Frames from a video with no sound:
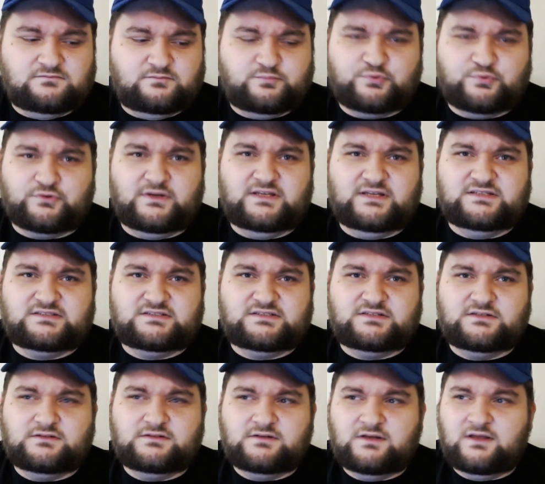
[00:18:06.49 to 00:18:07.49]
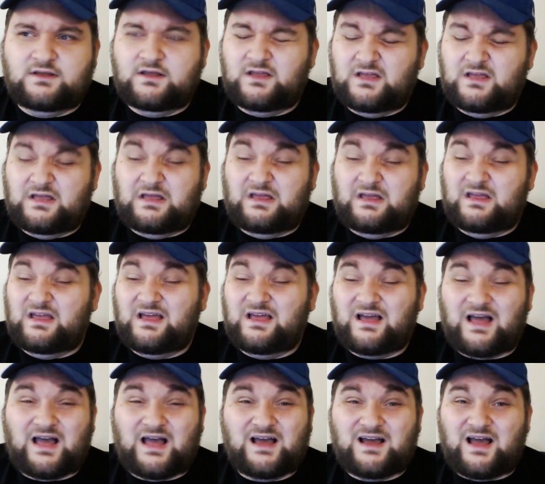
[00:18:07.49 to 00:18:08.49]
priest,
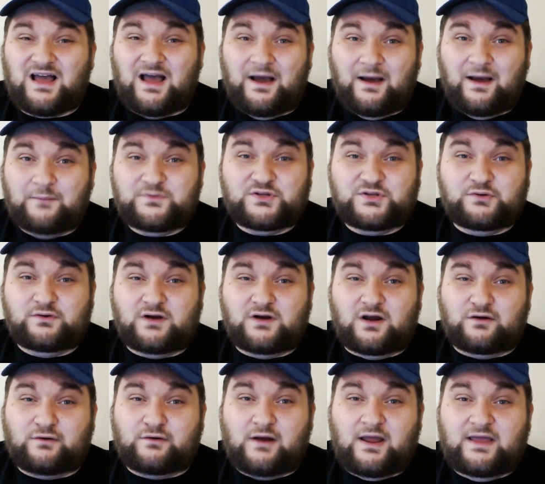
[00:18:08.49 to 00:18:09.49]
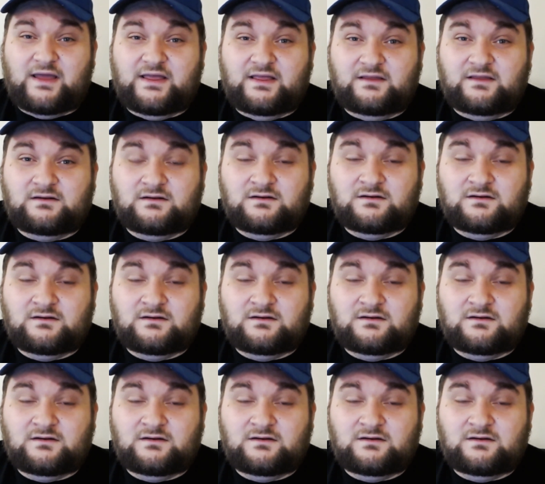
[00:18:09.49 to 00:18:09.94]
I'm doing all right.